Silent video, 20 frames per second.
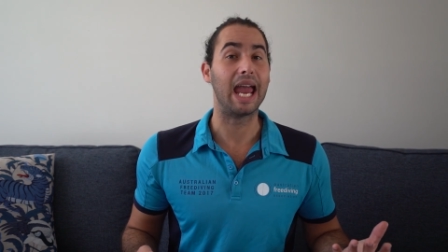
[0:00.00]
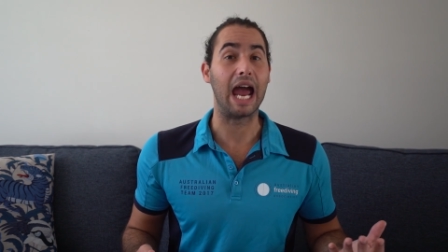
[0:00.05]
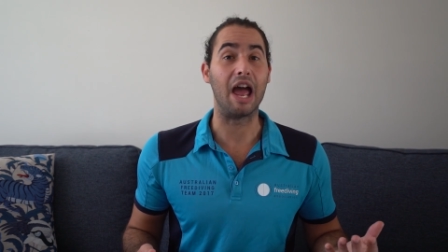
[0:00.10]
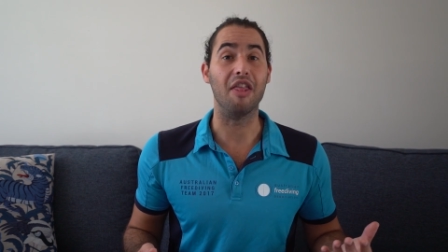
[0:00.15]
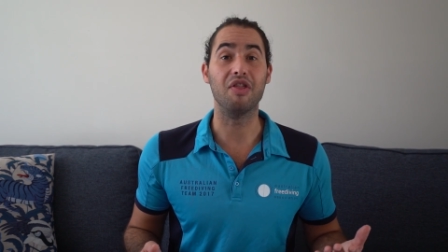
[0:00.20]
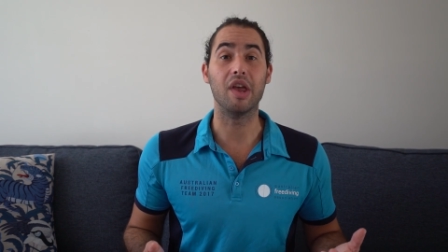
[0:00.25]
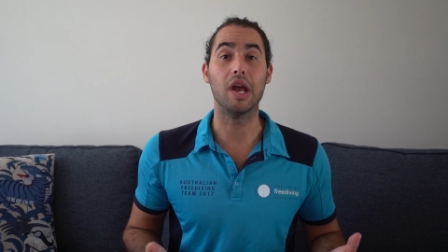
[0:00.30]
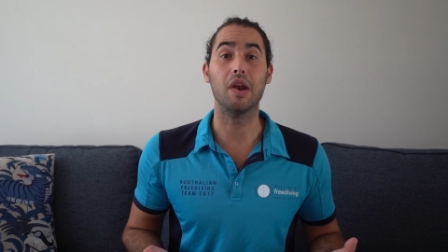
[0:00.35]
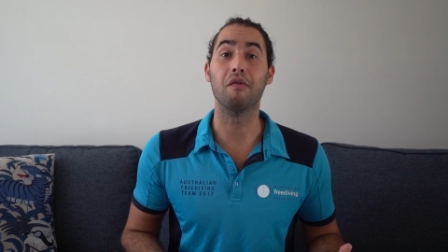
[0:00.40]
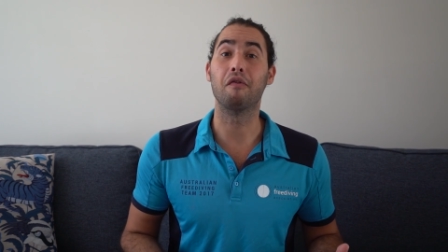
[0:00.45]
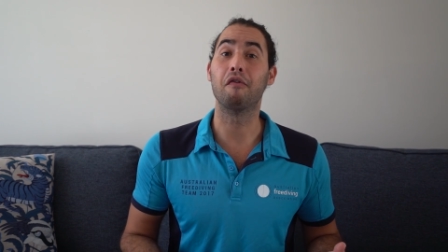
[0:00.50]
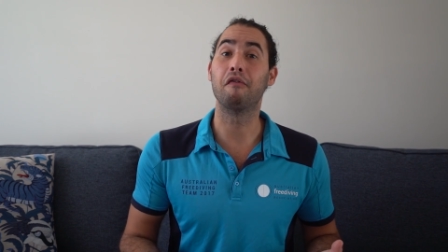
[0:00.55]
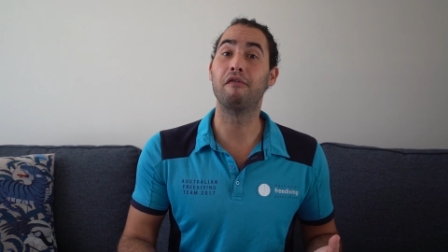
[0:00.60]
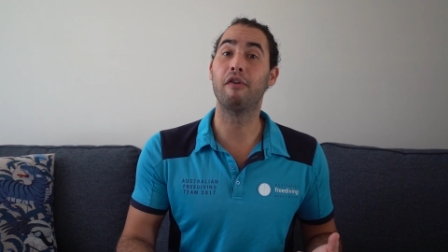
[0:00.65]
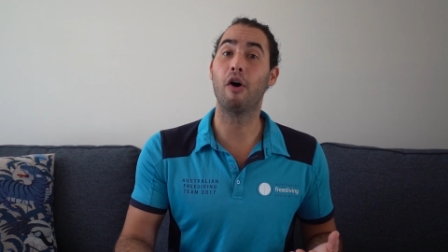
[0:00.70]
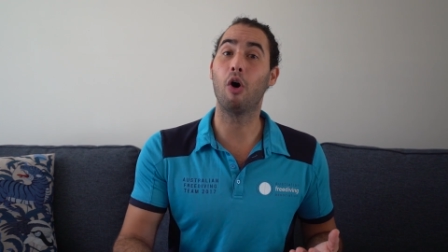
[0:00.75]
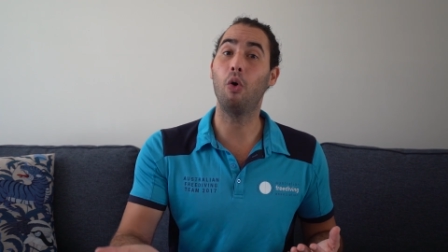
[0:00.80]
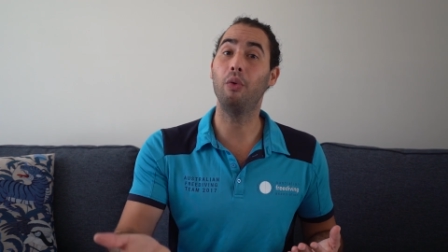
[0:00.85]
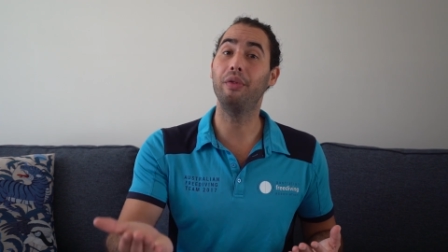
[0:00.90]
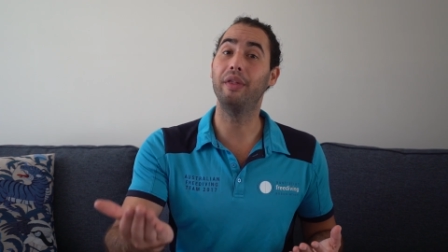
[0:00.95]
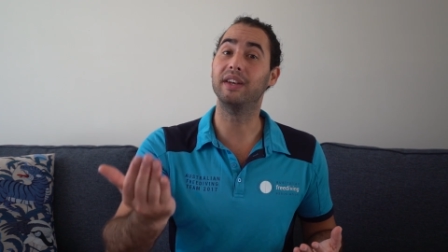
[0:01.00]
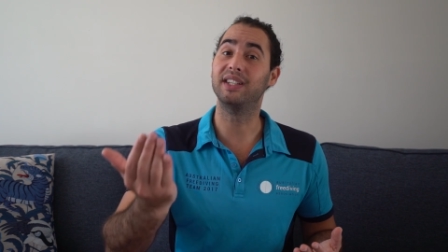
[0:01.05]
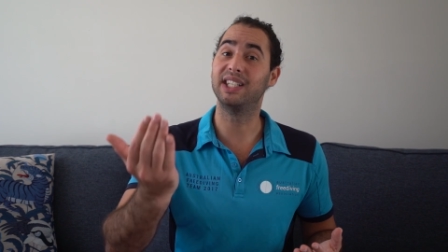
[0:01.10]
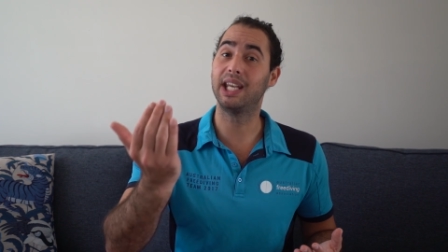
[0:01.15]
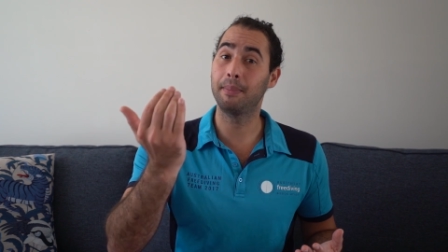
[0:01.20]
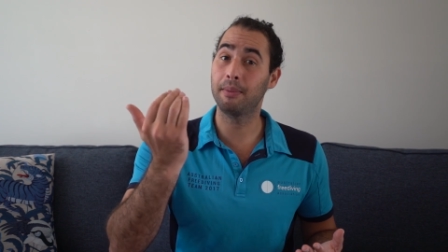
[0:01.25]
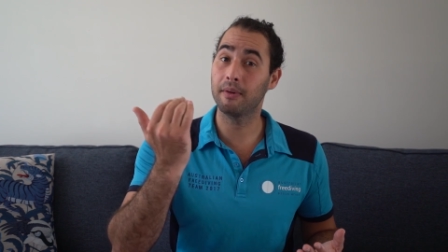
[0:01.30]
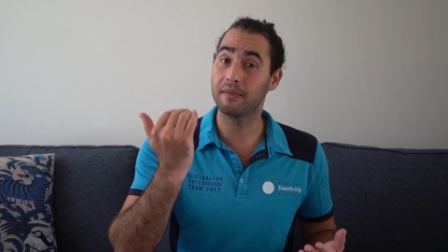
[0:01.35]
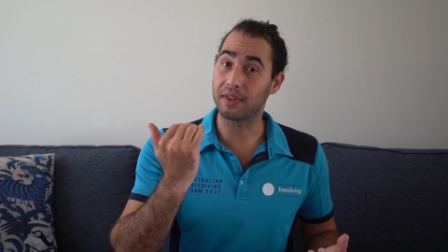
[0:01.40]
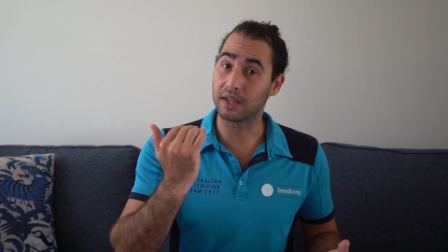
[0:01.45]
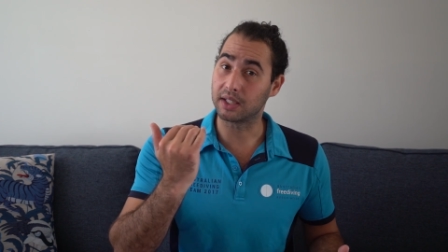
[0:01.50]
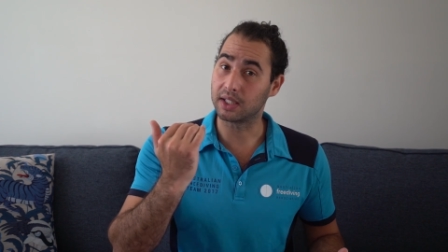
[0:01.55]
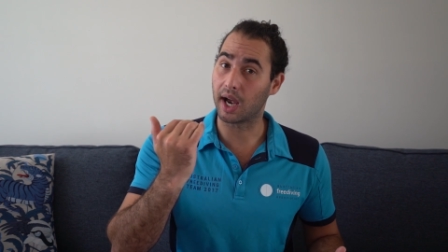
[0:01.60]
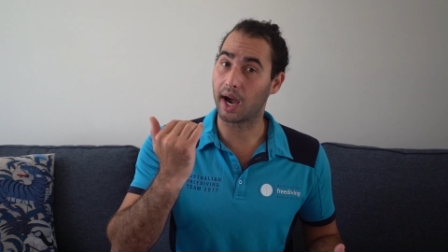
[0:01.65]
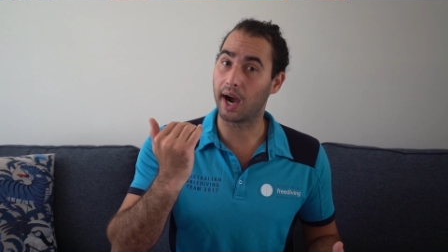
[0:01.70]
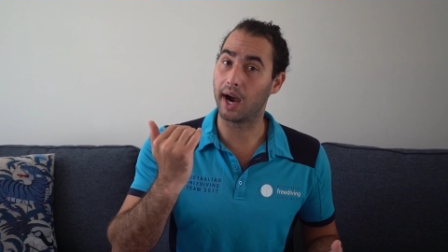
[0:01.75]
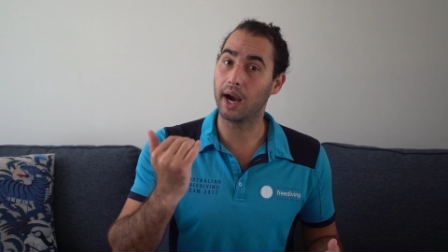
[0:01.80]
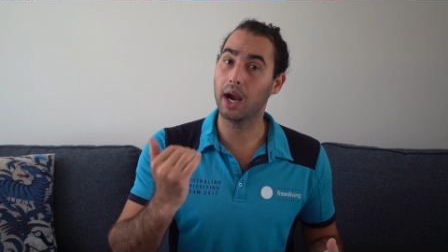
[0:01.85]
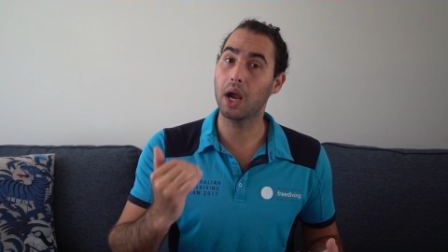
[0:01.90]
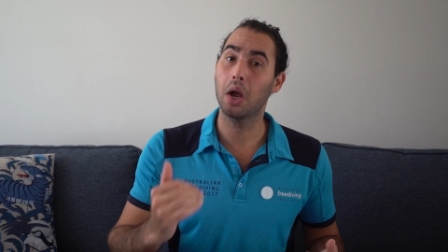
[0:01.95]
and then fold the tip of the
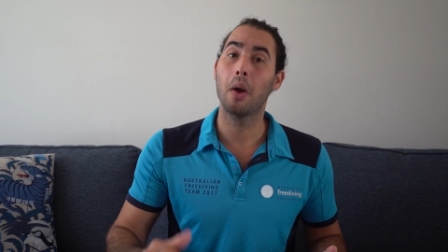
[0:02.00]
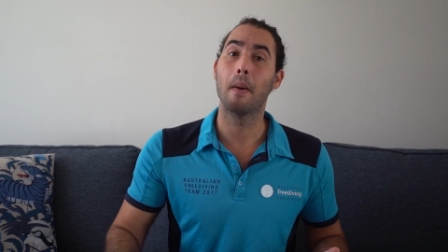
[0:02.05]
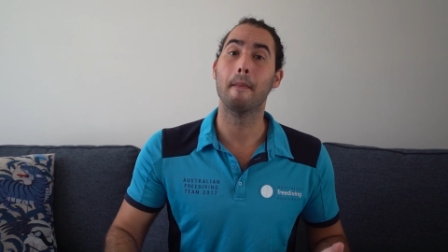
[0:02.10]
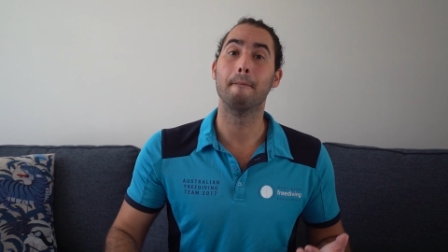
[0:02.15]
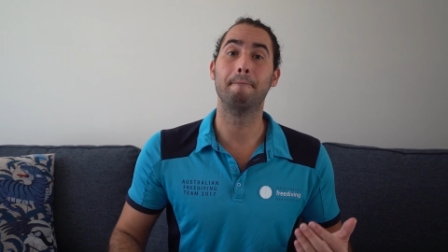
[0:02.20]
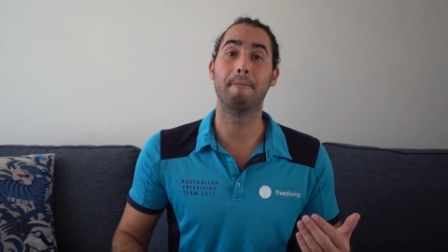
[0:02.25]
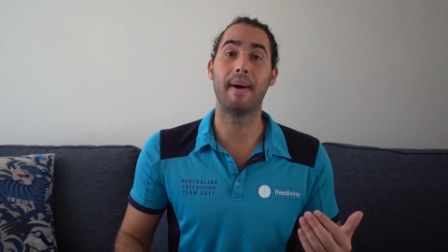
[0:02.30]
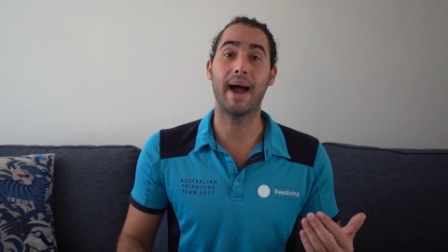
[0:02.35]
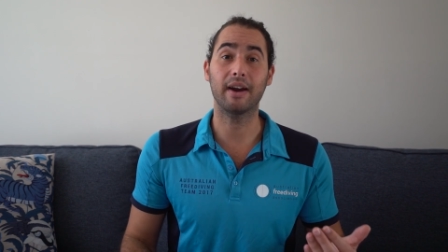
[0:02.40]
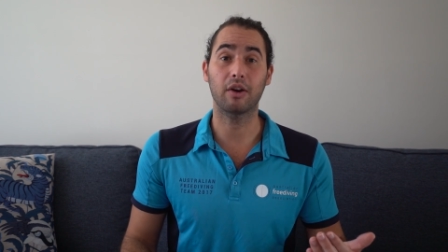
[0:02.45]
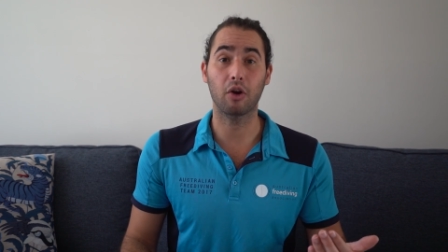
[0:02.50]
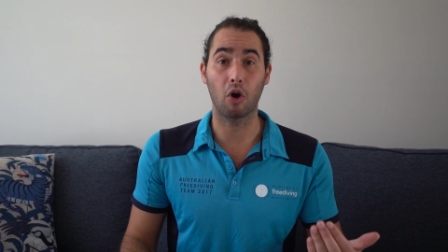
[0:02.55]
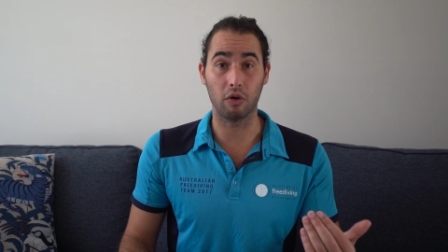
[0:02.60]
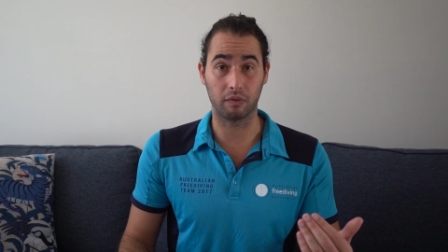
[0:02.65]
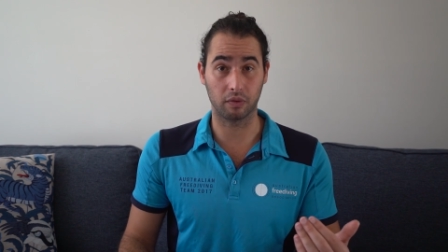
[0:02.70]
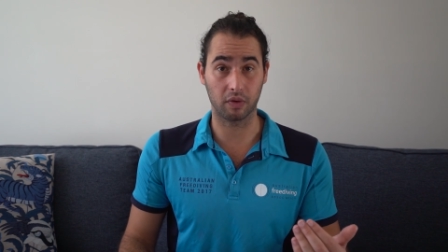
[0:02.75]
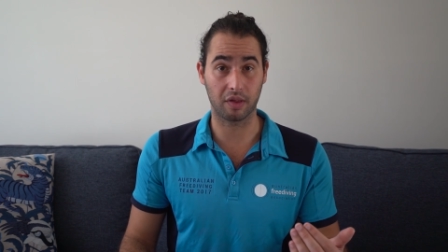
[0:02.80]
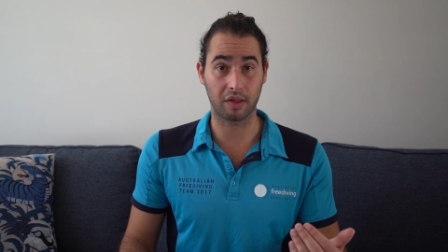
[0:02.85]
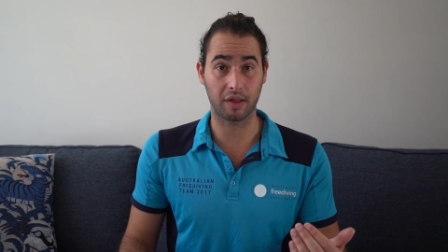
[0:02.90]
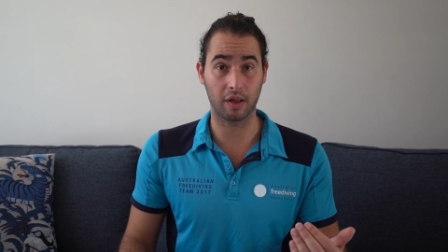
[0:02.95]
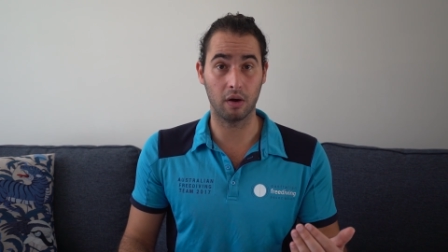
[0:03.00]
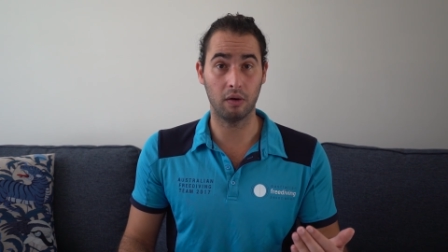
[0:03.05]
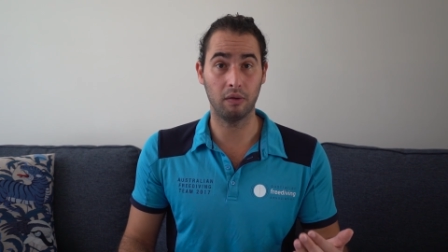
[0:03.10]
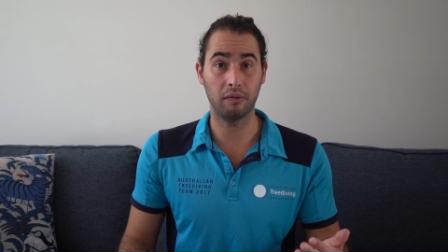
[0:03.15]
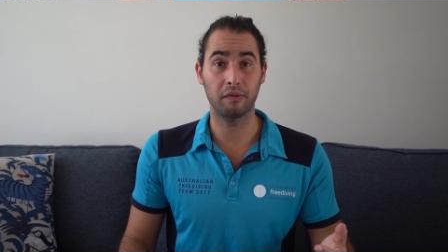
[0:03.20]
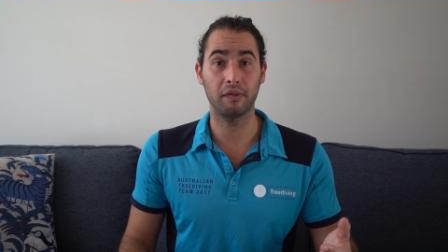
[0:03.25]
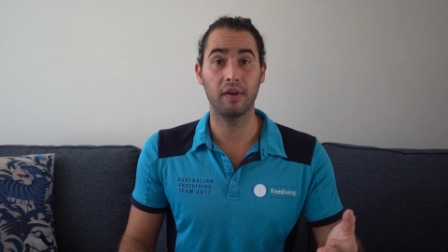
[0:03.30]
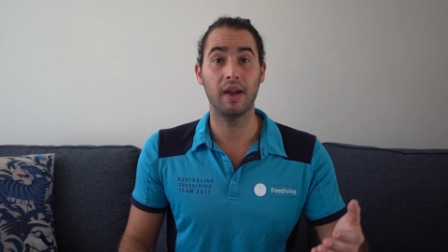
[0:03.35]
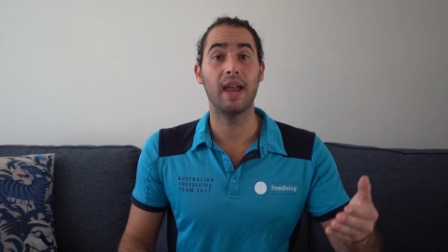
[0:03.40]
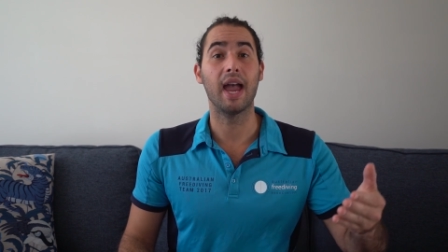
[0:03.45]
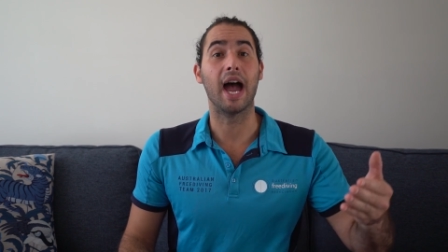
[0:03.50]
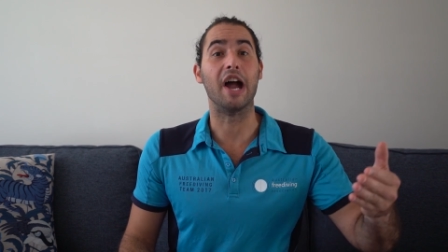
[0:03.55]
tongue back over itself,